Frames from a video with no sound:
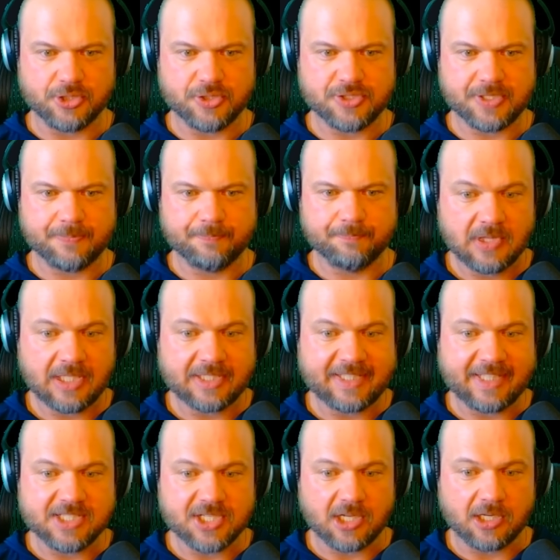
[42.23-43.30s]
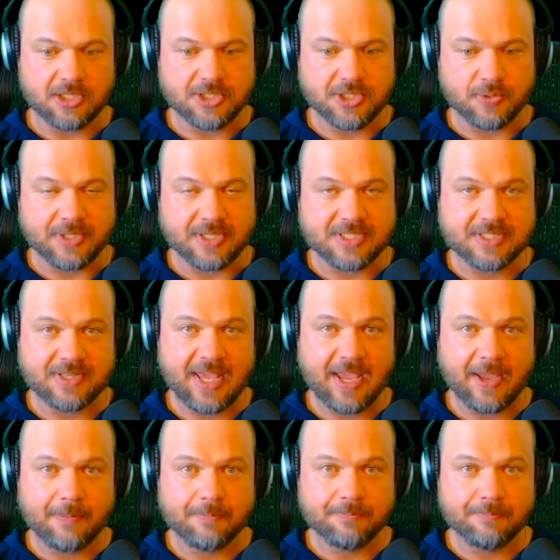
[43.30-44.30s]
using. Let the installer do its thing